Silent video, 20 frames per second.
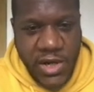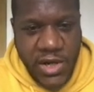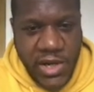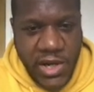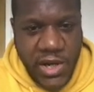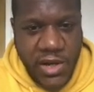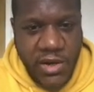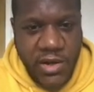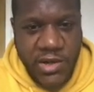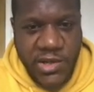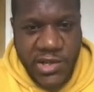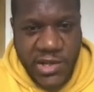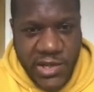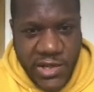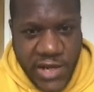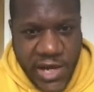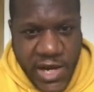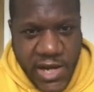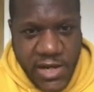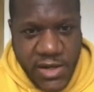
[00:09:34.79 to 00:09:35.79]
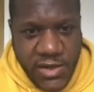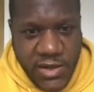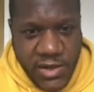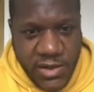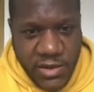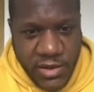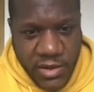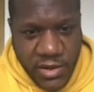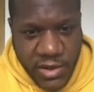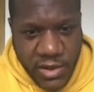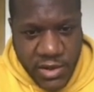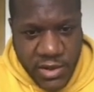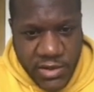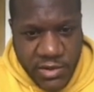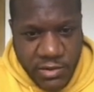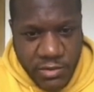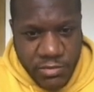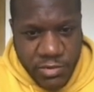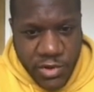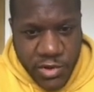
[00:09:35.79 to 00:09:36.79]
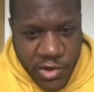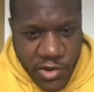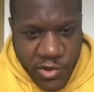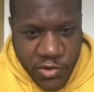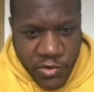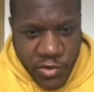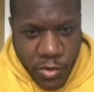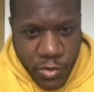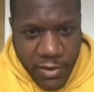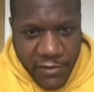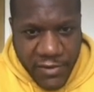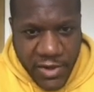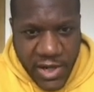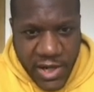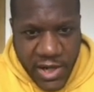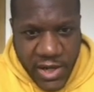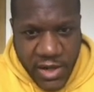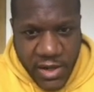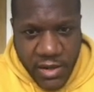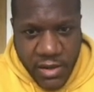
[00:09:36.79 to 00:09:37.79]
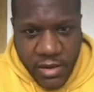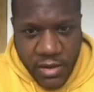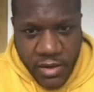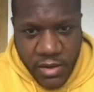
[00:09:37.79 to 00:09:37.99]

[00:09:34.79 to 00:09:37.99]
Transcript: they are staked. So I'm not sure whether they